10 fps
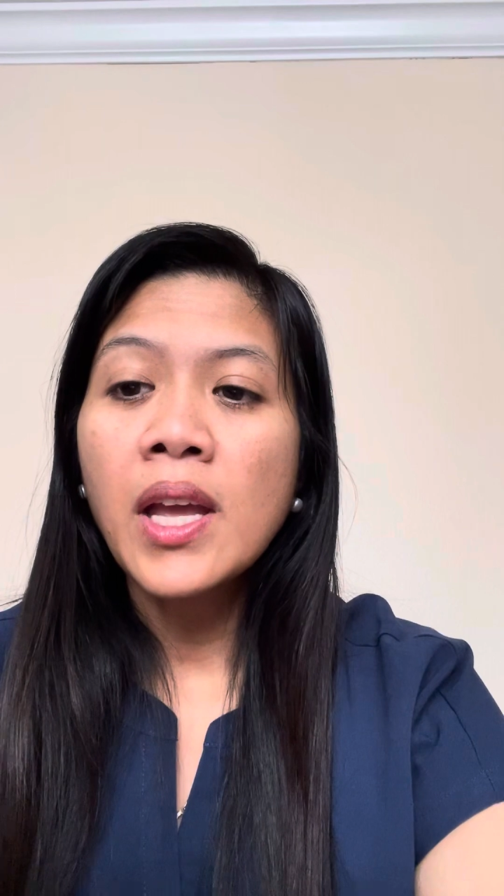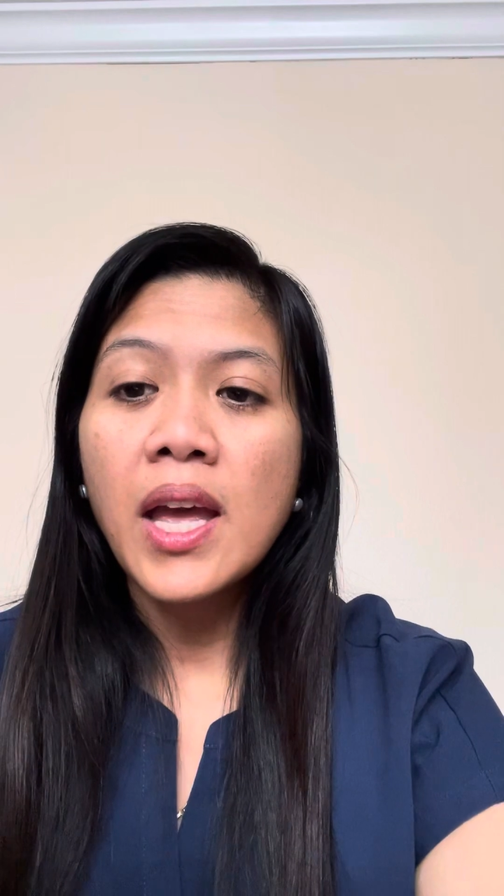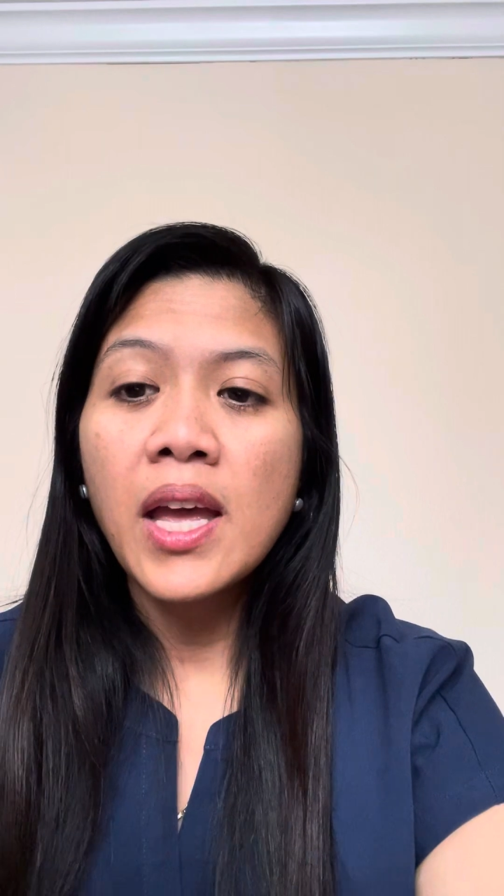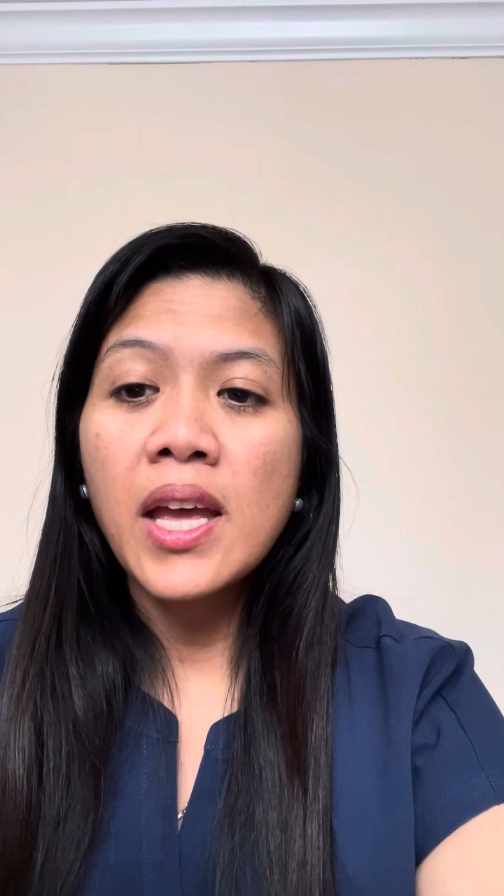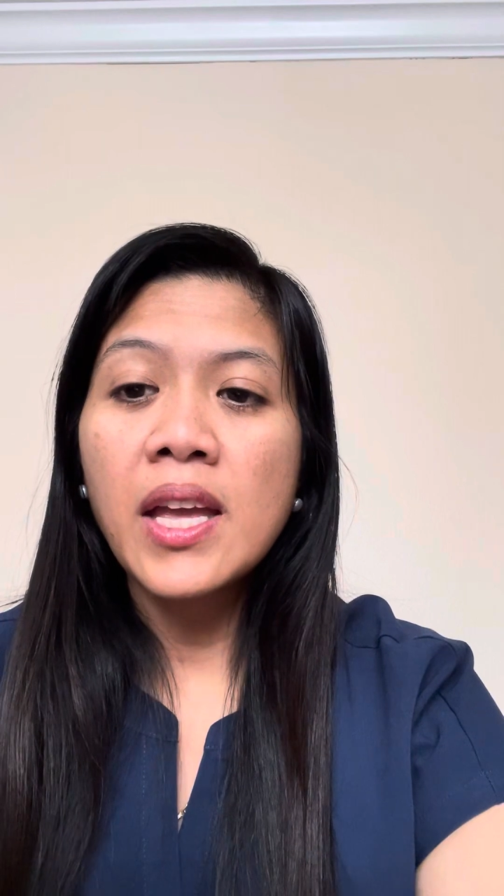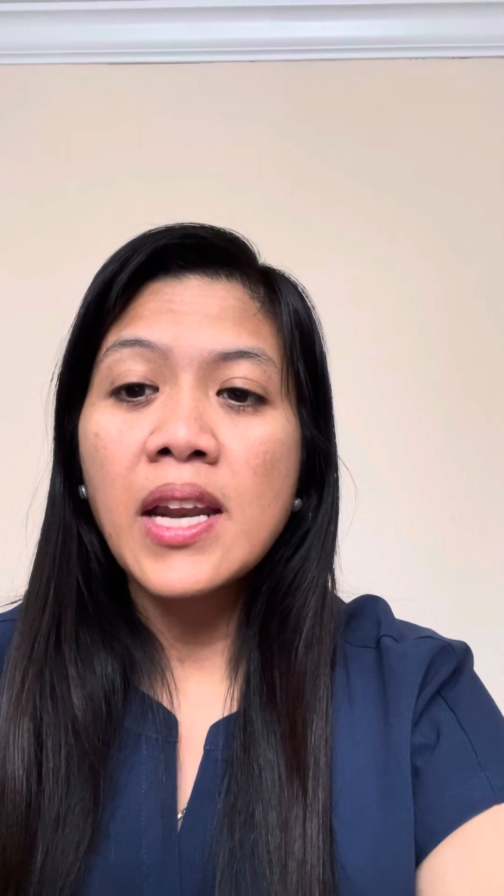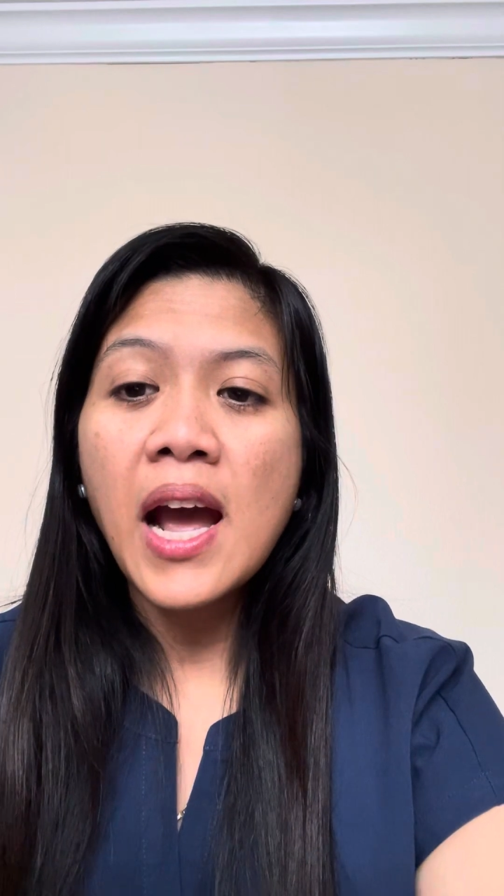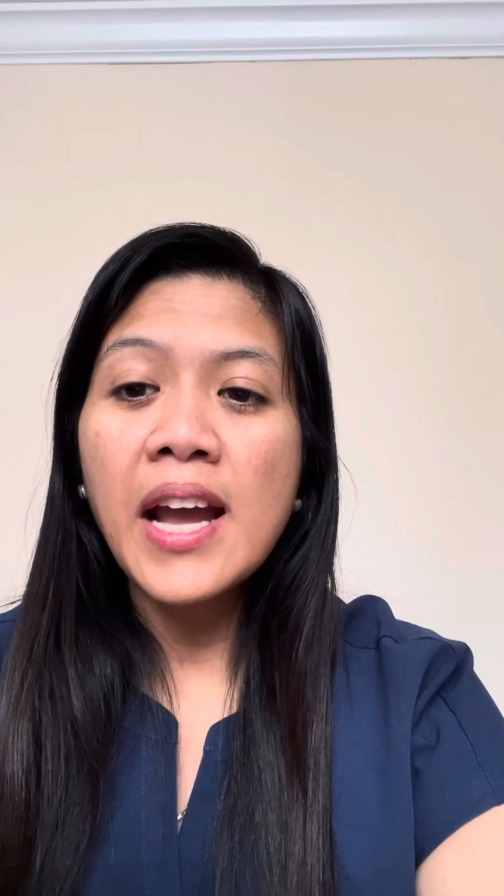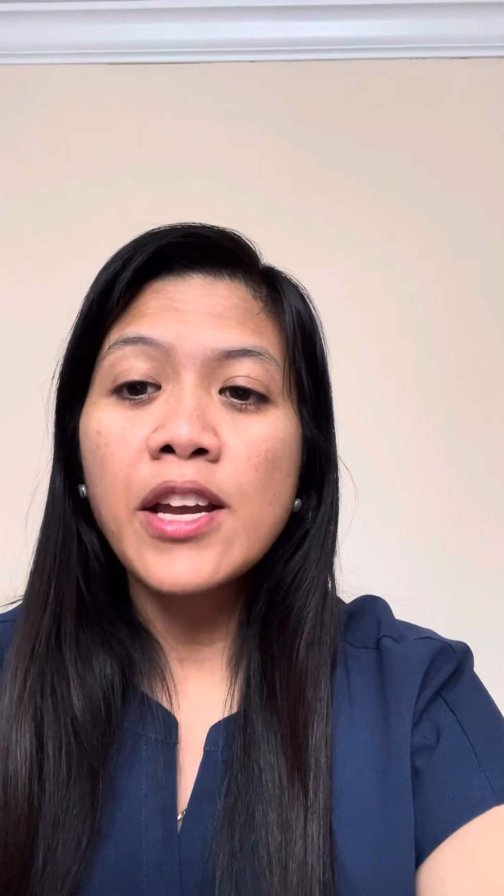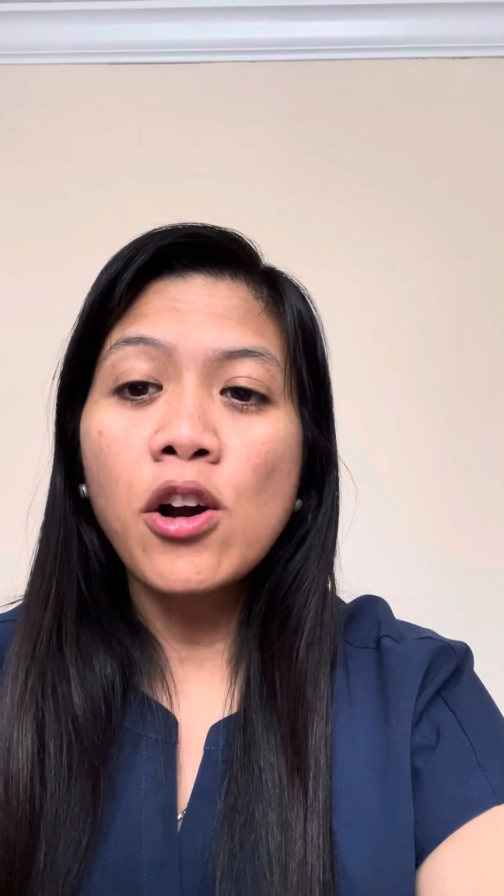And
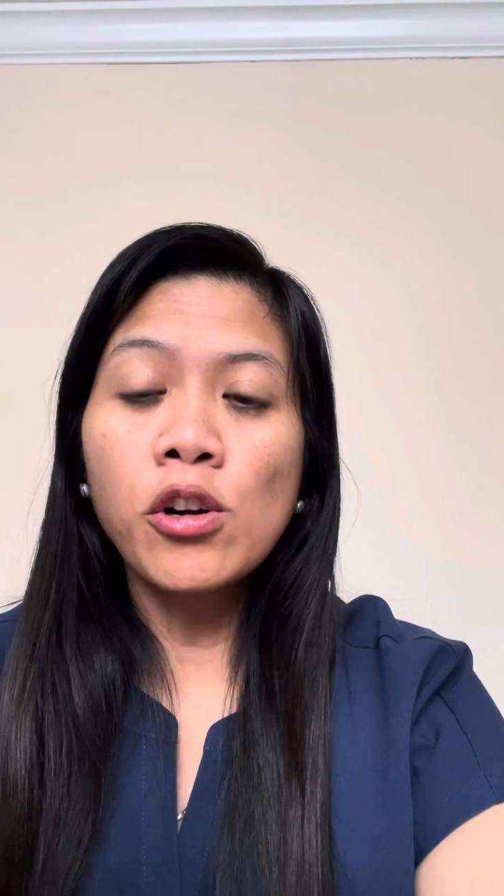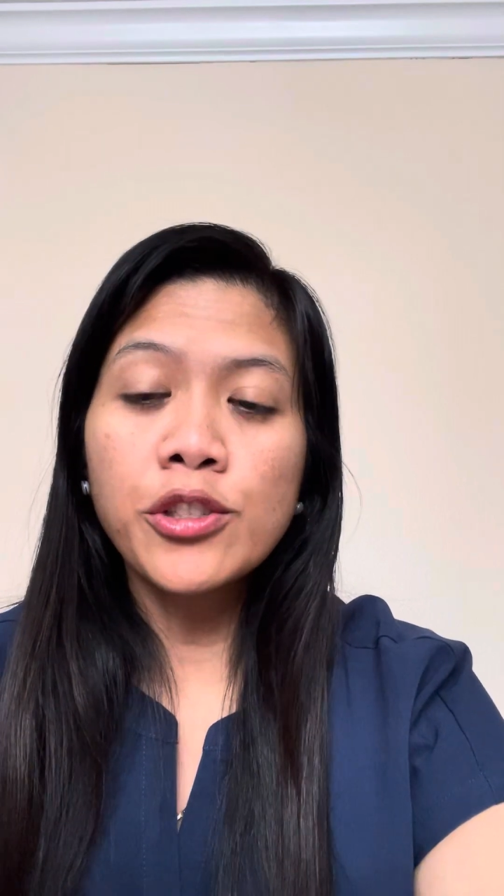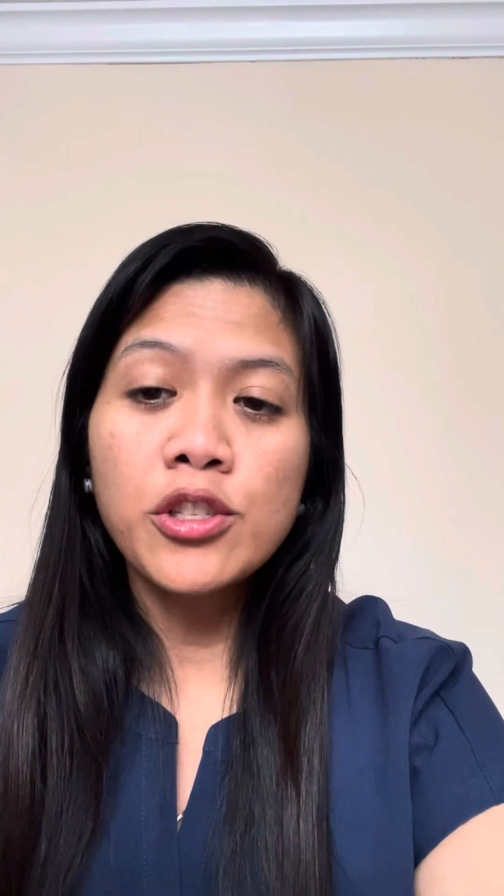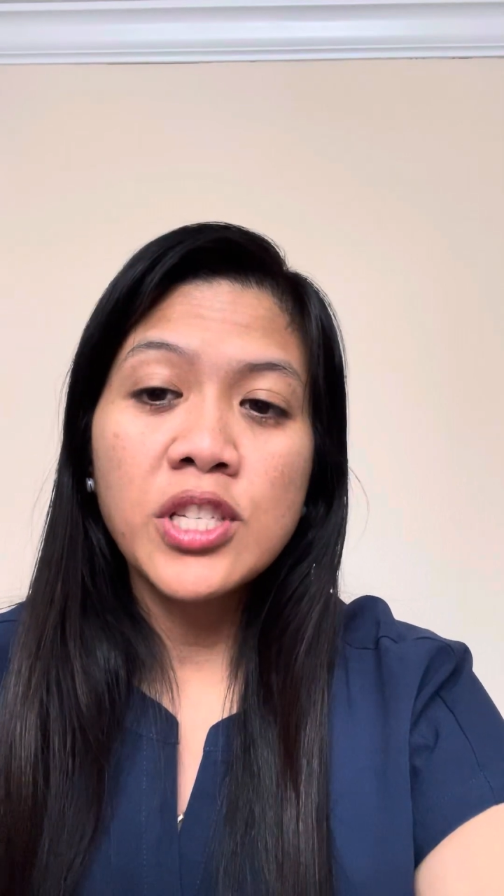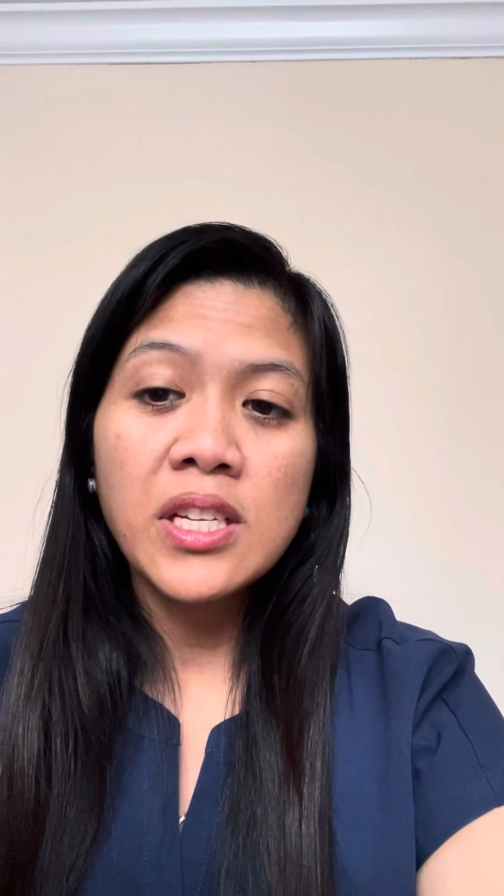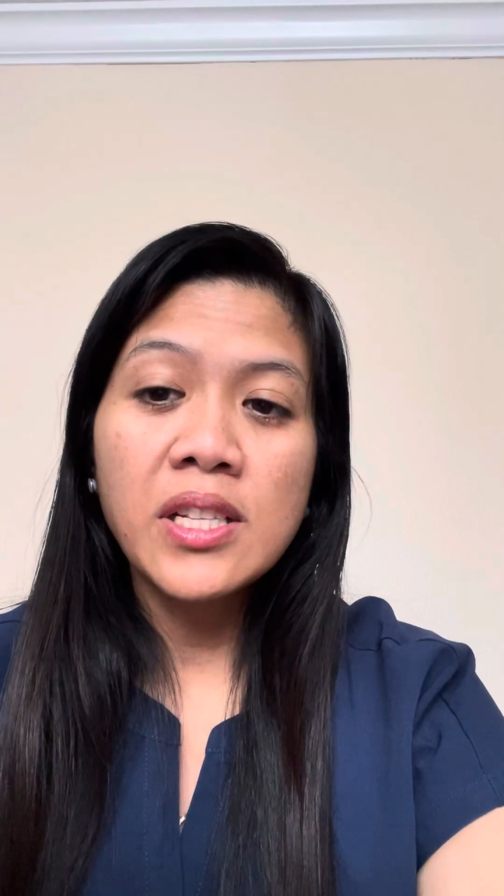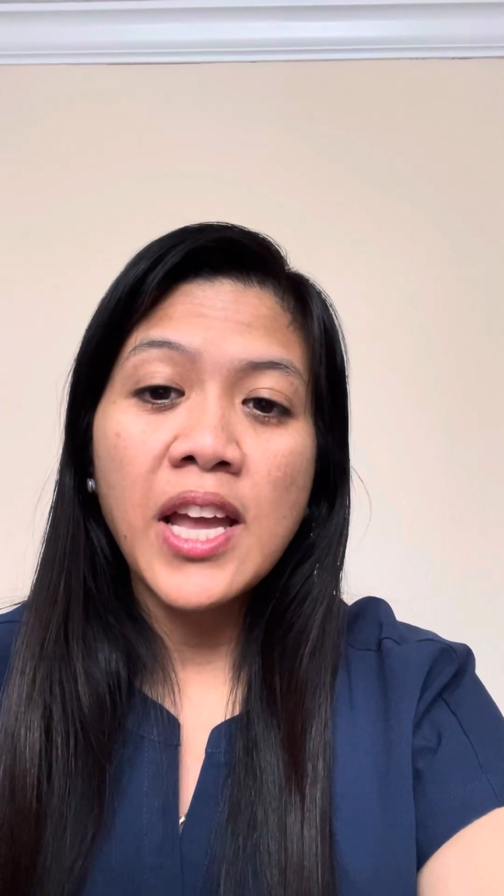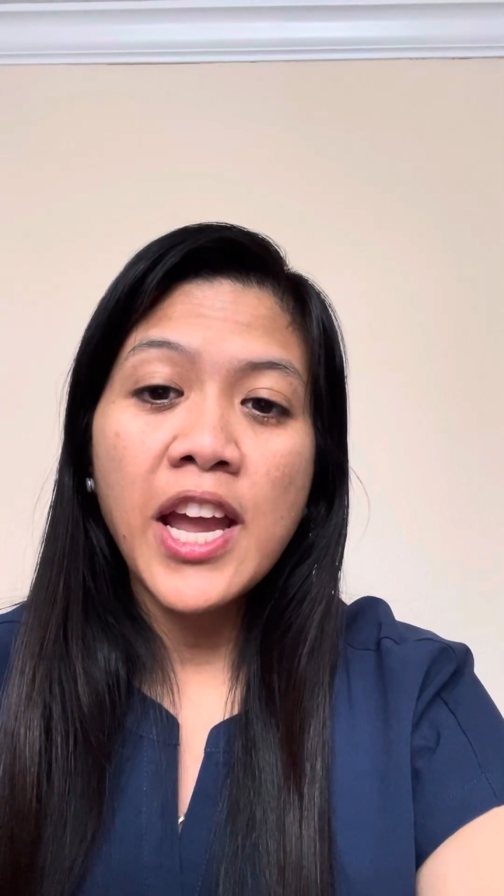I also did